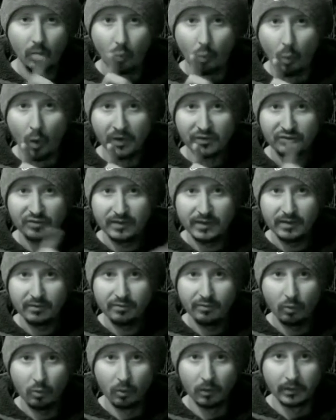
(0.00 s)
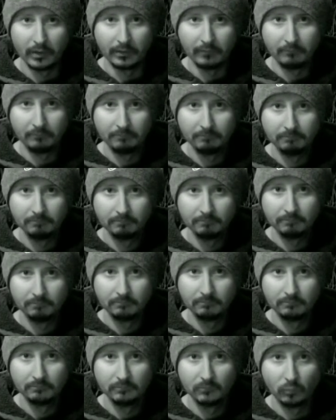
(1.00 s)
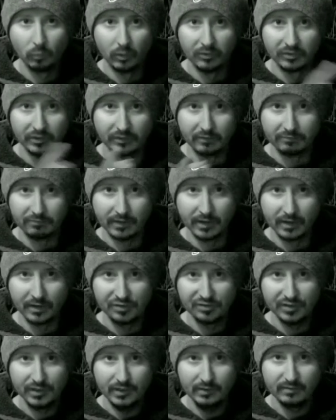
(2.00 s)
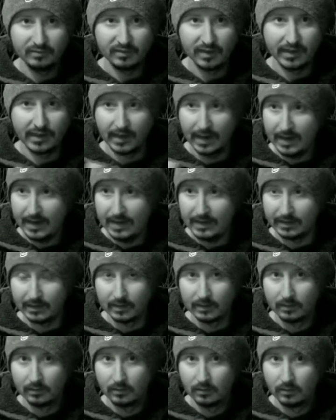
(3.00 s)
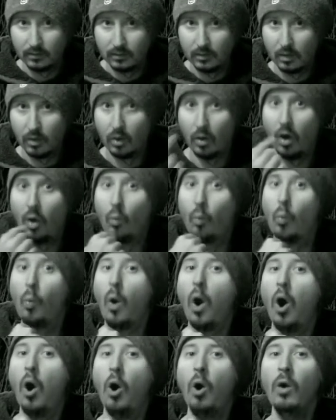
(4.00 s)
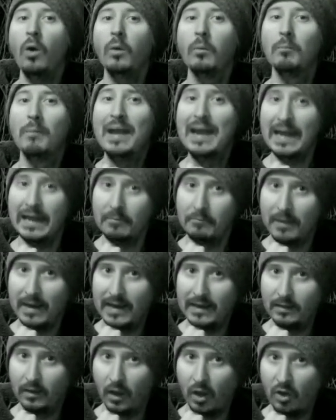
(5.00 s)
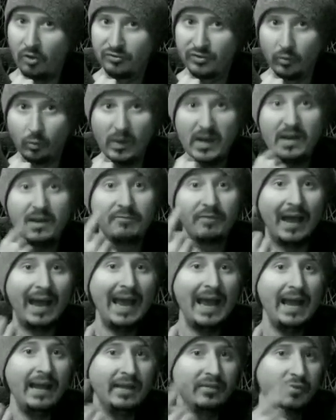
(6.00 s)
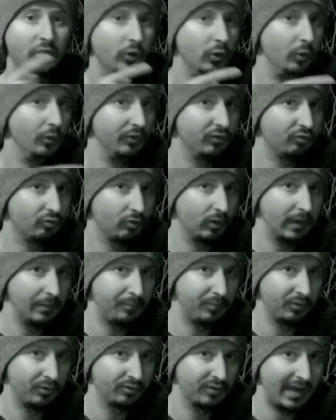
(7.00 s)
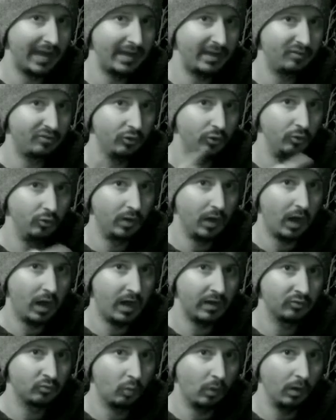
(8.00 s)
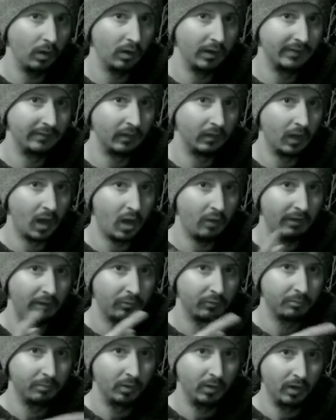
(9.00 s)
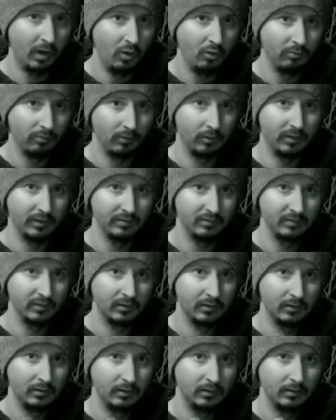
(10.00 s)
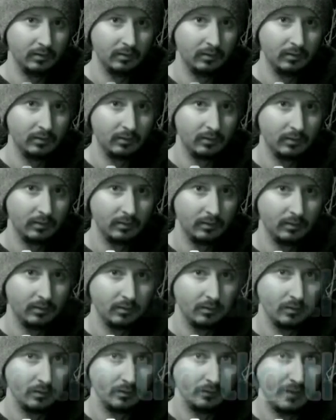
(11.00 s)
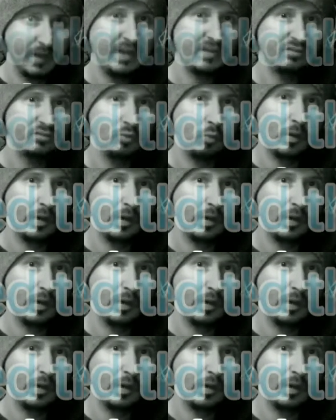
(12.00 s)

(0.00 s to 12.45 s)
What's the authority? Was it the Pharisees saying, hey, our man-made laws that we have added to the scriptures, added to God's word and the law that was put over us, that's the